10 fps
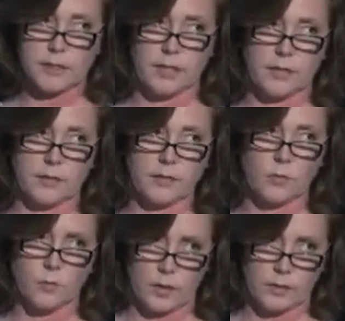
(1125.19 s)

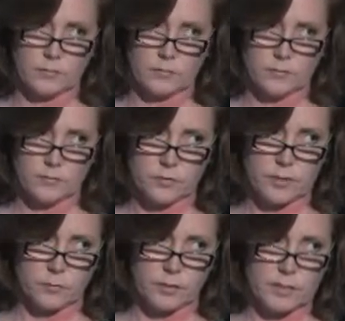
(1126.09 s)
ninety-one. For
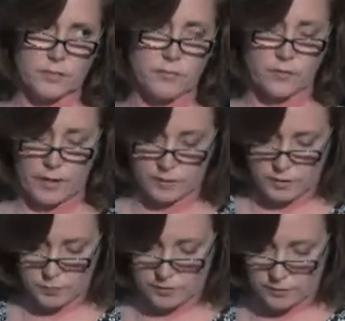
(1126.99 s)
some reason, very
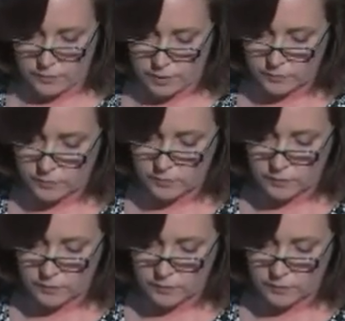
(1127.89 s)
specific,